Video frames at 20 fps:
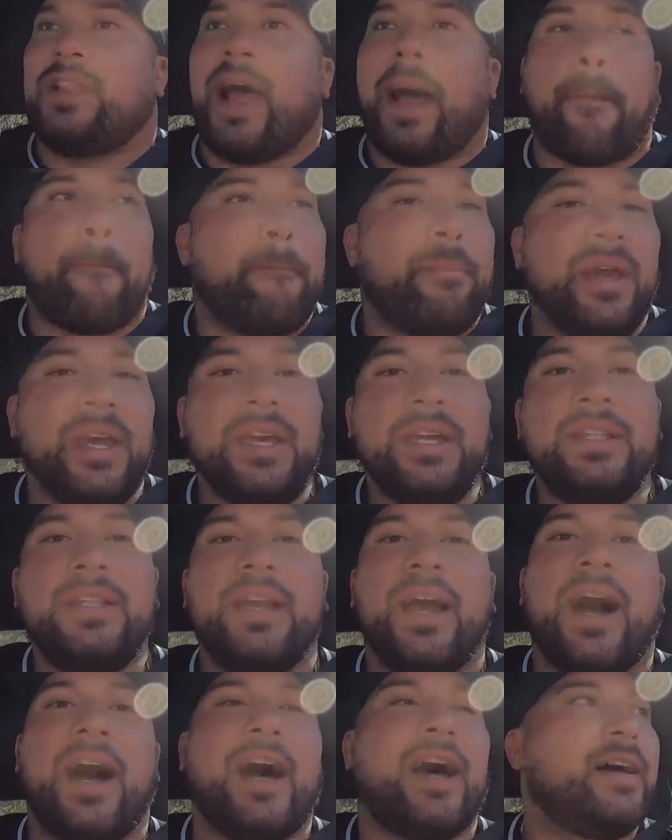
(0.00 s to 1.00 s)
La
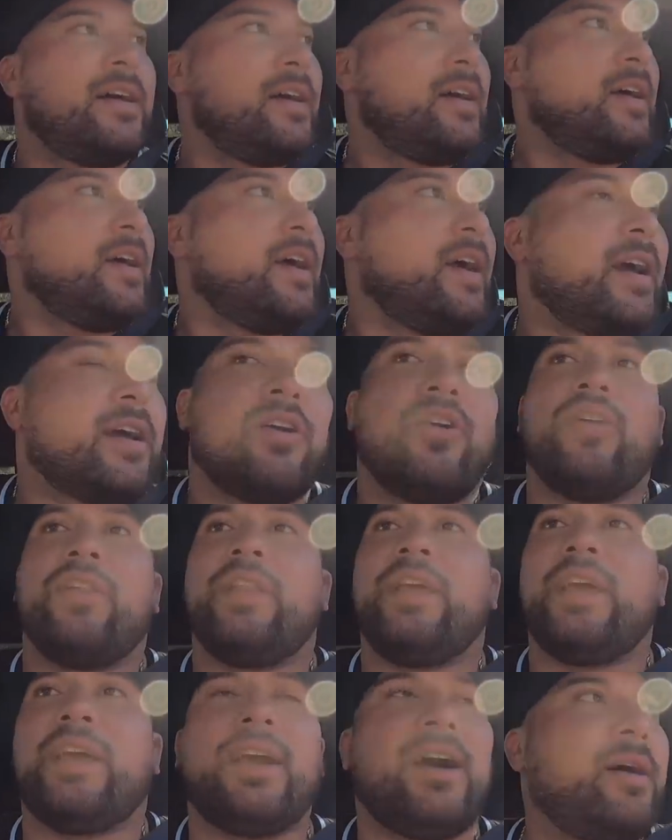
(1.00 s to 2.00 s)
Pina. And go
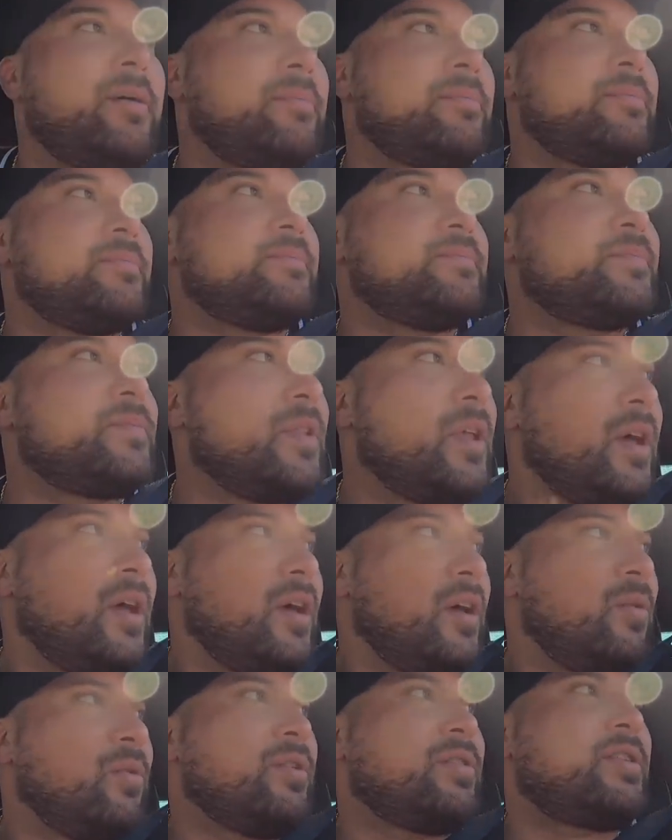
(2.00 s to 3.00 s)
link up
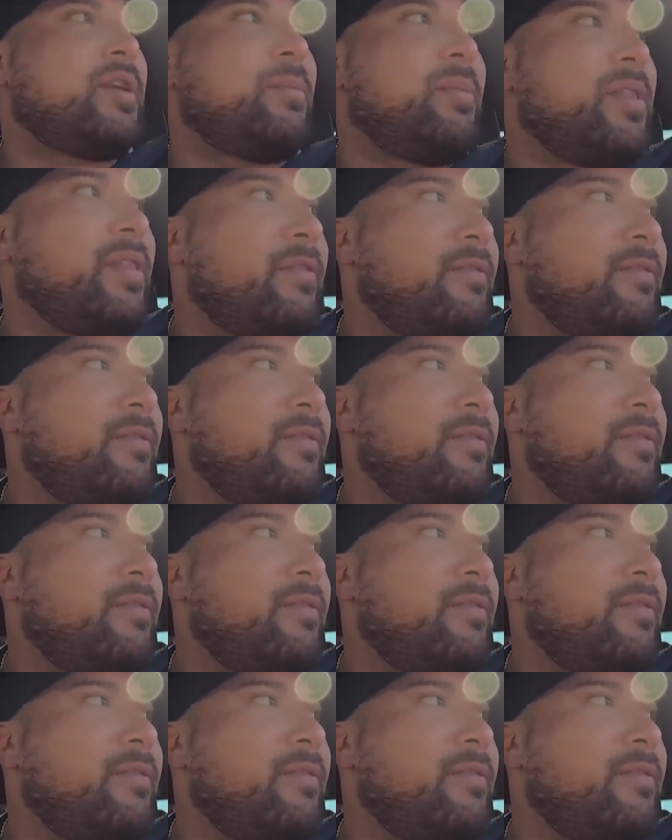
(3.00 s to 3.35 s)
with some of the